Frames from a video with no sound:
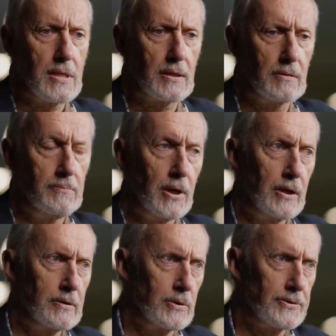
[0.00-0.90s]

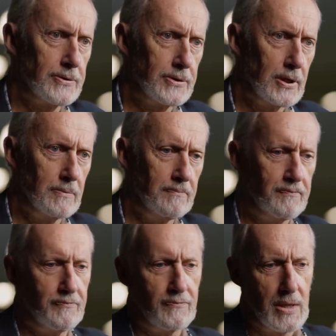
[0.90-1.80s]
combined with um,
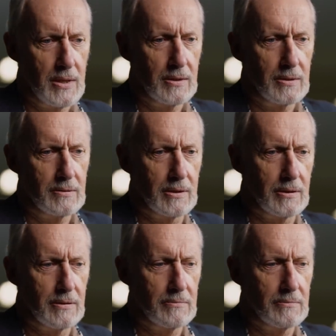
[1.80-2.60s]
uh,